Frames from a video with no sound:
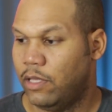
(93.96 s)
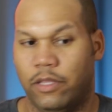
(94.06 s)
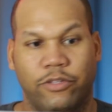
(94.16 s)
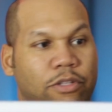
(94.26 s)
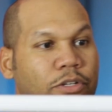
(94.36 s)

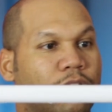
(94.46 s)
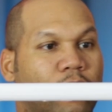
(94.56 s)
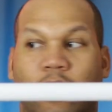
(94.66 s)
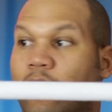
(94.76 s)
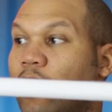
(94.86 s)
This looks
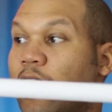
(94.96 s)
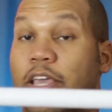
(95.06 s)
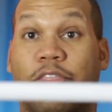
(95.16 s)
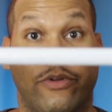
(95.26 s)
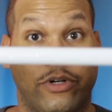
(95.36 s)
like a
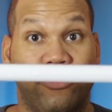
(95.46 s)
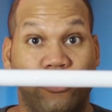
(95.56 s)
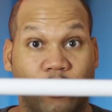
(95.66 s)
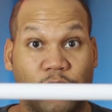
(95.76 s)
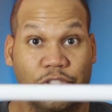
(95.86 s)

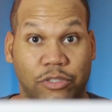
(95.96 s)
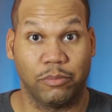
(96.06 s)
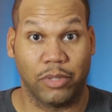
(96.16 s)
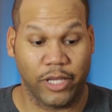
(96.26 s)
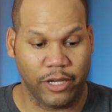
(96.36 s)
32-inch
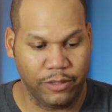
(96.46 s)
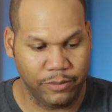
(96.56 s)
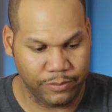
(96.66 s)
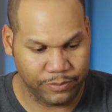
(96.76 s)
blade.